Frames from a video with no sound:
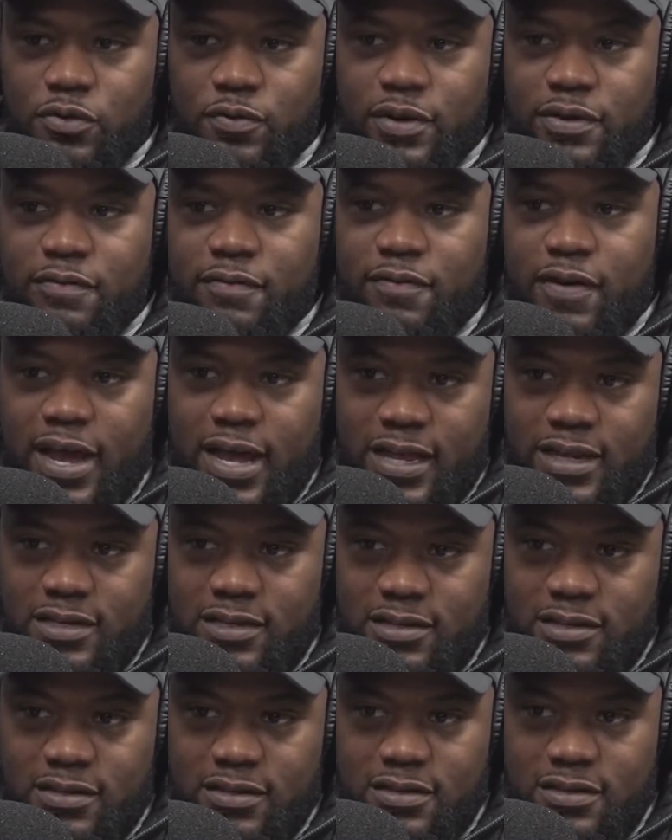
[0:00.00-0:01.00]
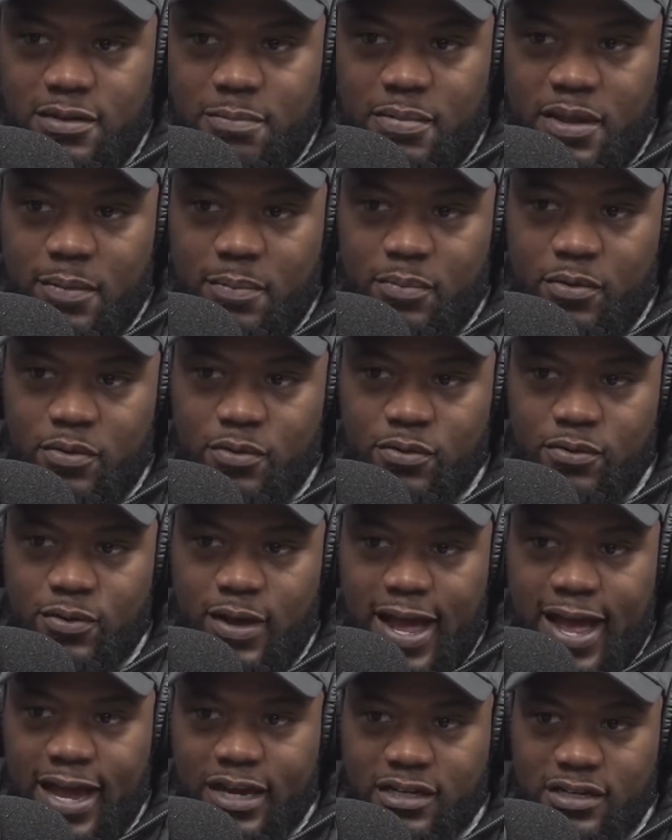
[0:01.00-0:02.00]
your advice to people
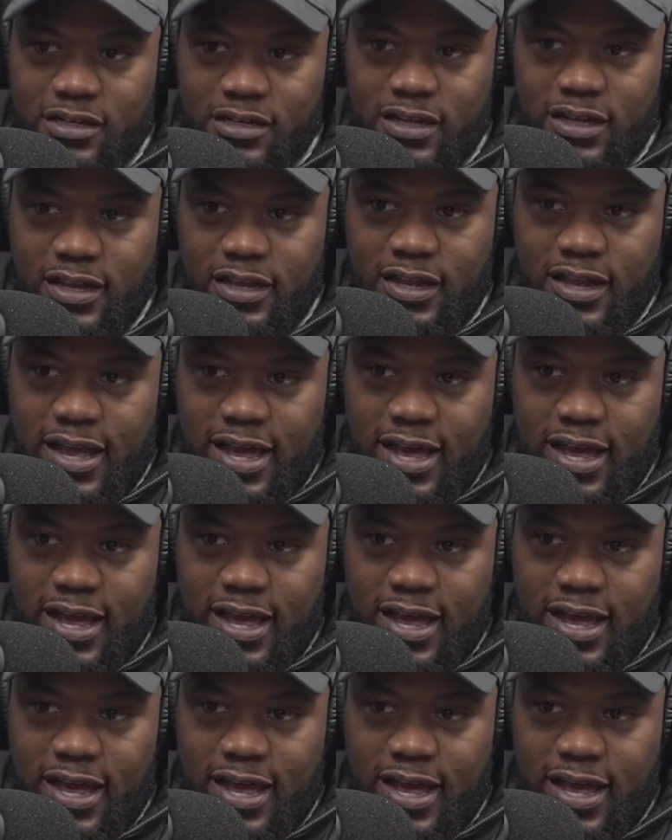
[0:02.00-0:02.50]
who actually